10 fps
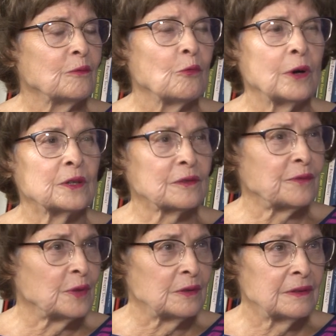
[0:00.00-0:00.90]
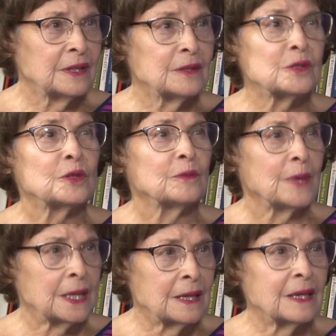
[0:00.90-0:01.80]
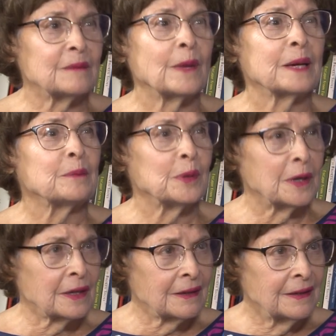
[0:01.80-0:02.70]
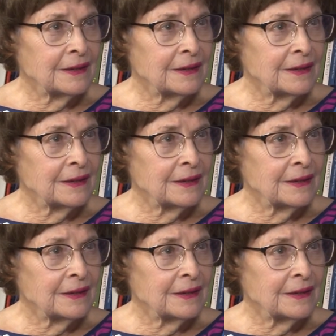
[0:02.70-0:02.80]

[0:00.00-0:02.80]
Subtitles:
wonderful to me and my book.